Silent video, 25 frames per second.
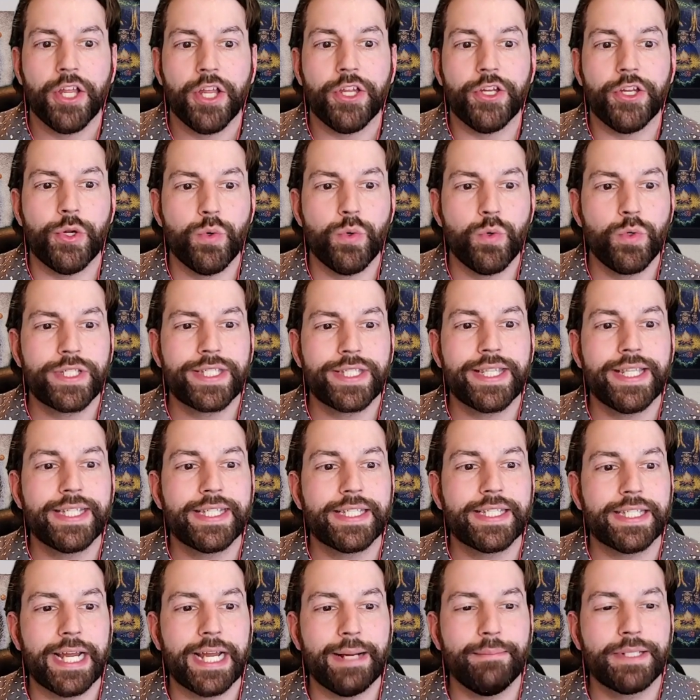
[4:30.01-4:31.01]
Use the
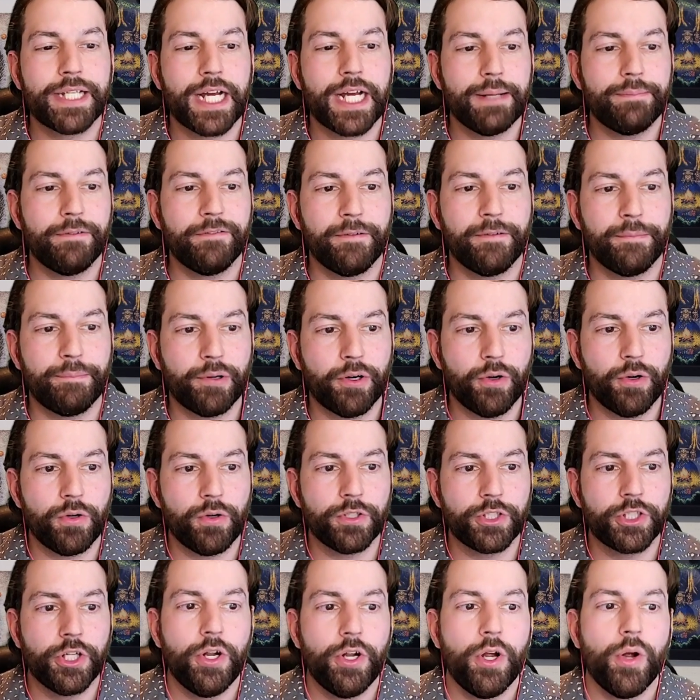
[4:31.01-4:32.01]
same type of
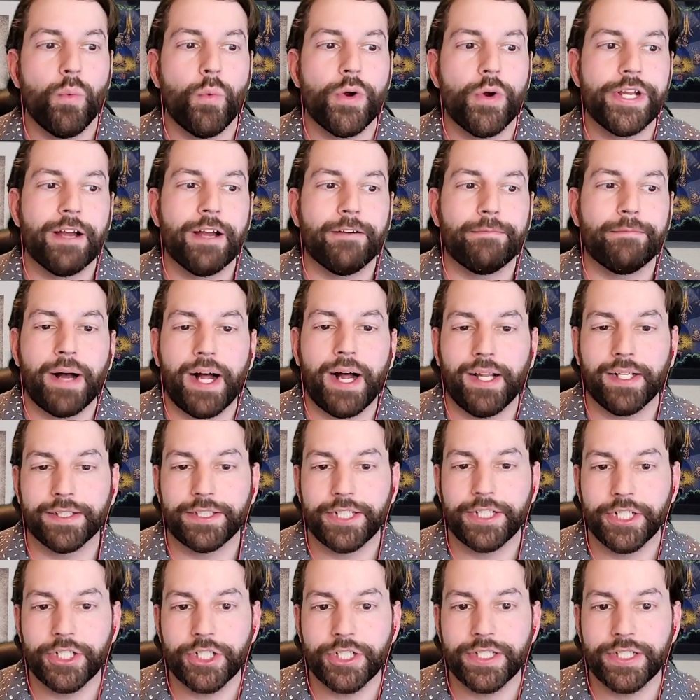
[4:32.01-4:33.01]
approach when you have
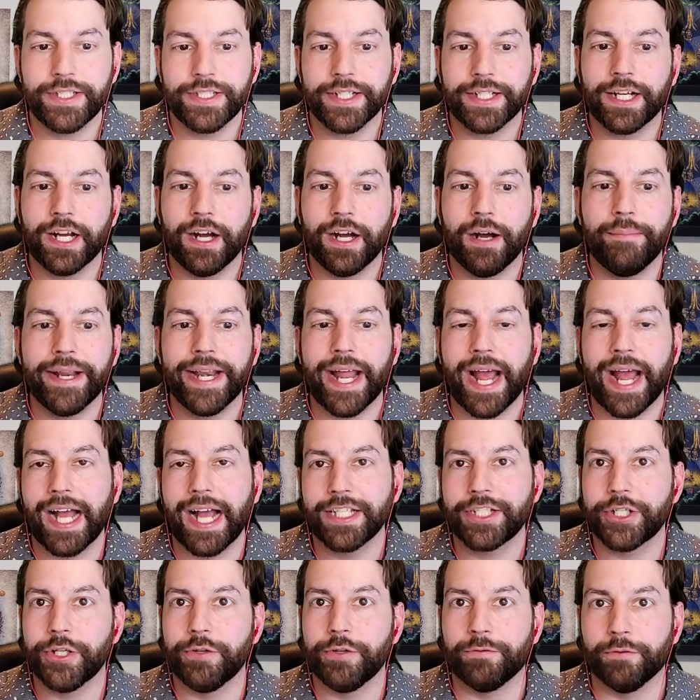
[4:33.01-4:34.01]
politicians that come and
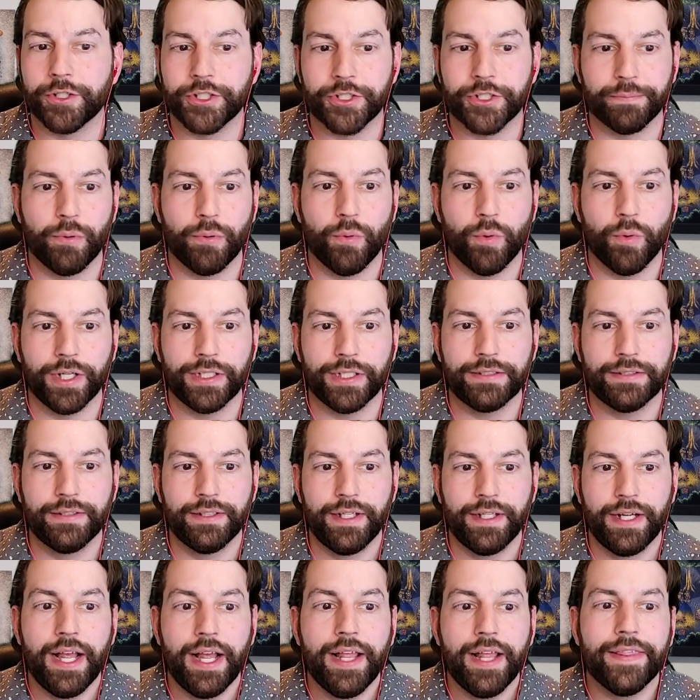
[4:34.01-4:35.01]
ask you for support
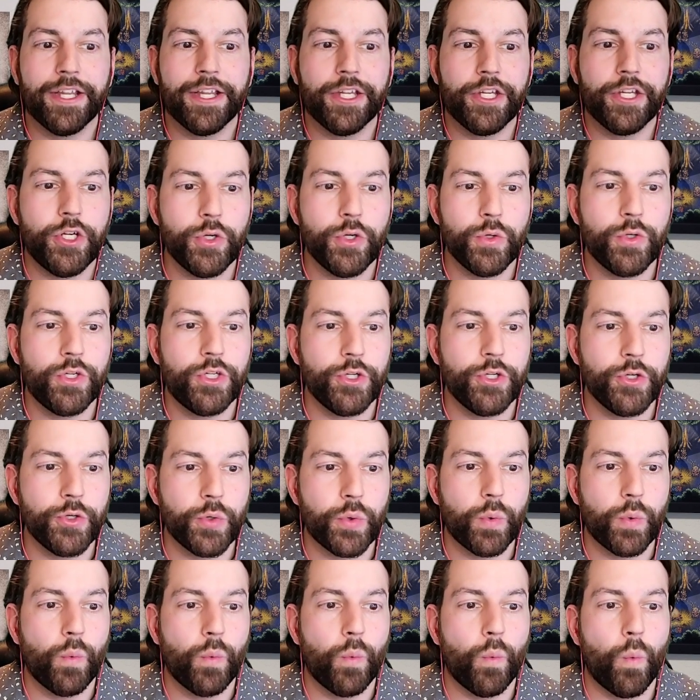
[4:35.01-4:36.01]
that you
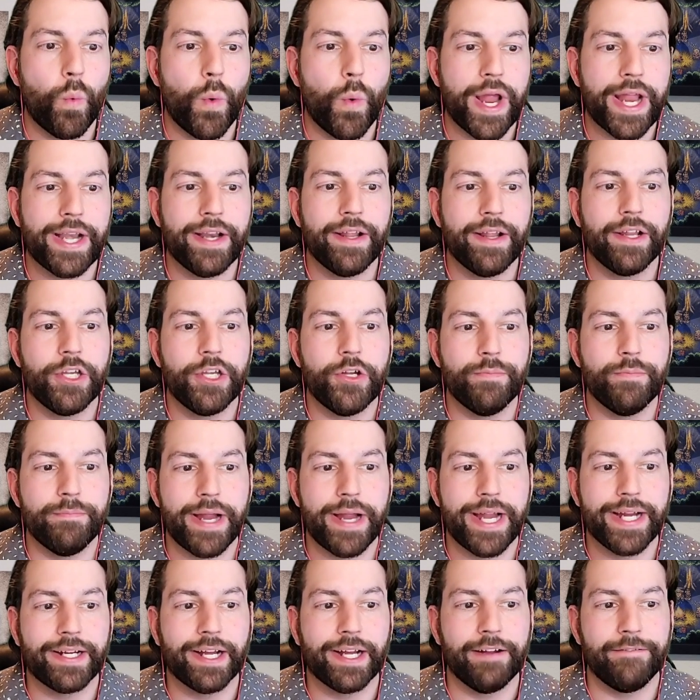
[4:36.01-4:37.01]
do when you
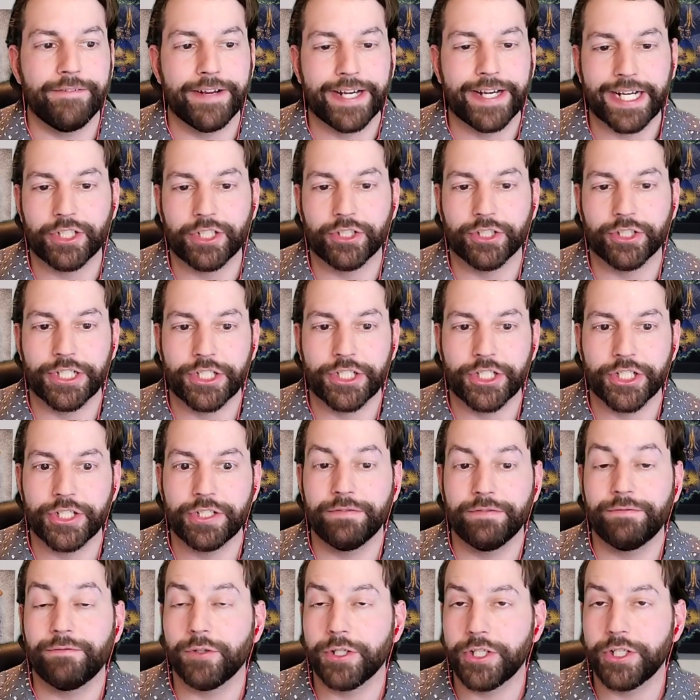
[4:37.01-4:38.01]
make a financial
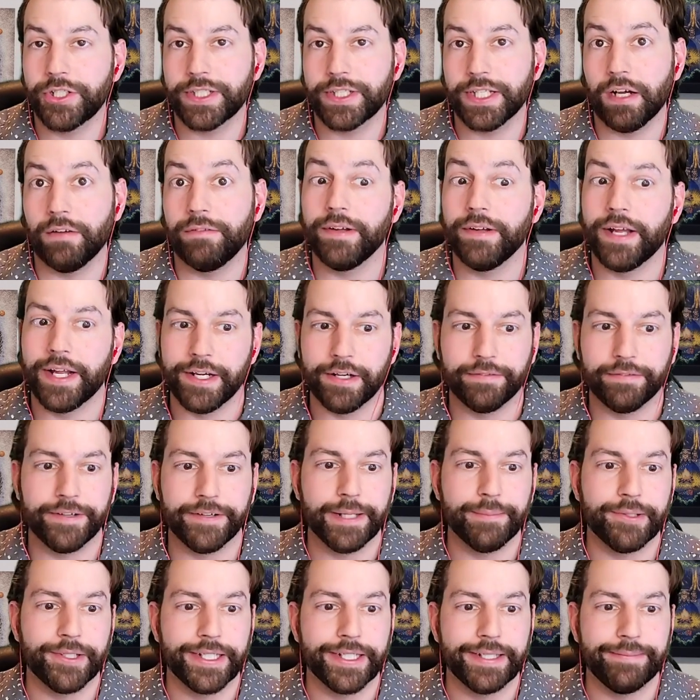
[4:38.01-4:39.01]
decision for yourself and your
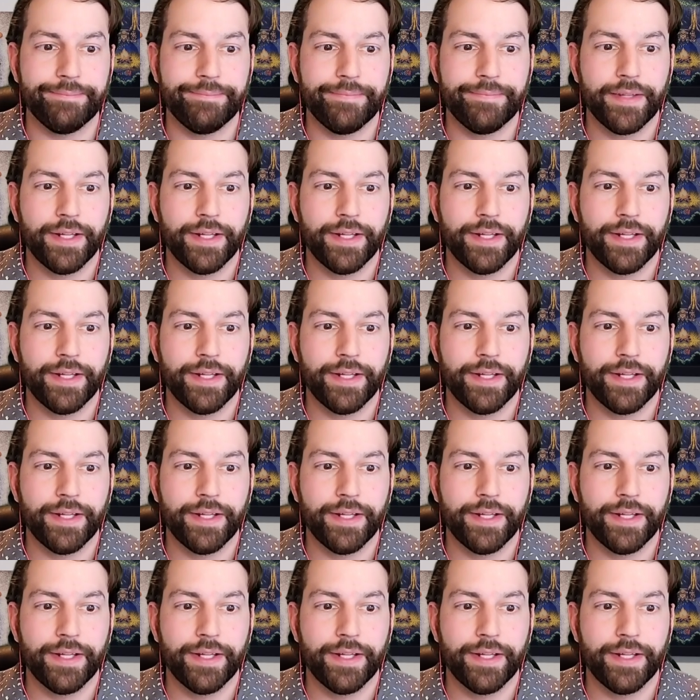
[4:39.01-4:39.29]
family.